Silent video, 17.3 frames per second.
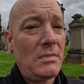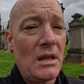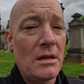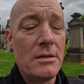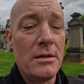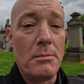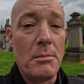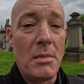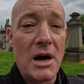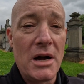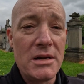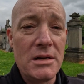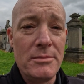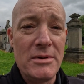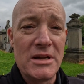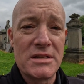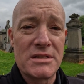the
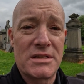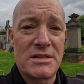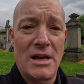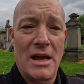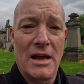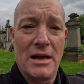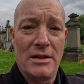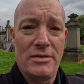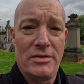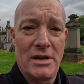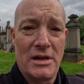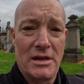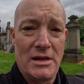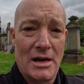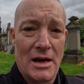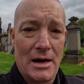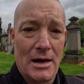monuments and
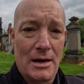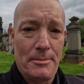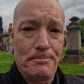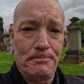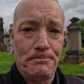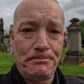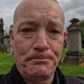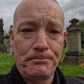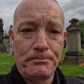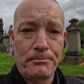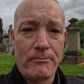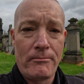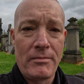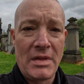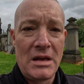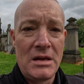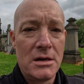the
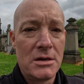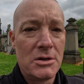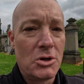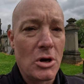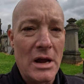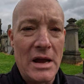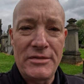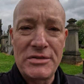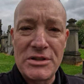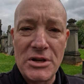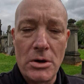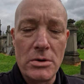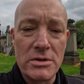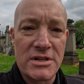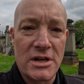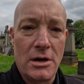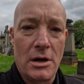
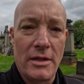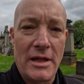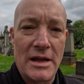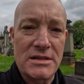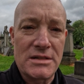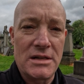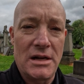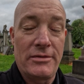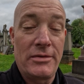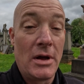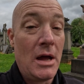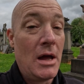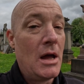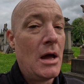gravestones and all that stuff.